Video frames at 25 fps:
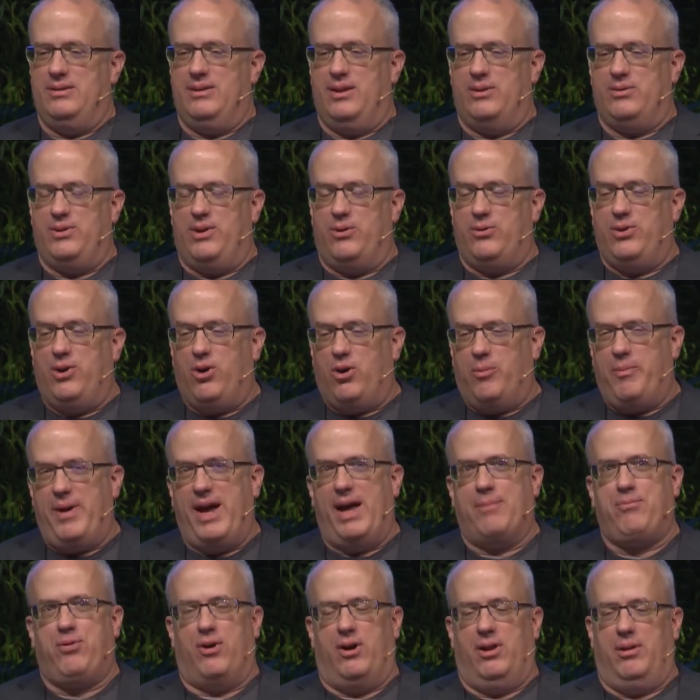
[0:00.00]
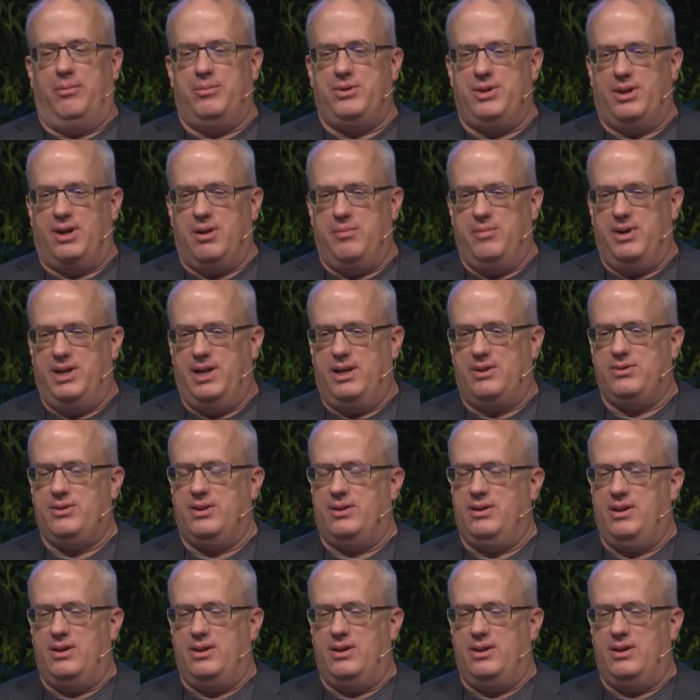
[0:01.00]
There are bad problems in committees.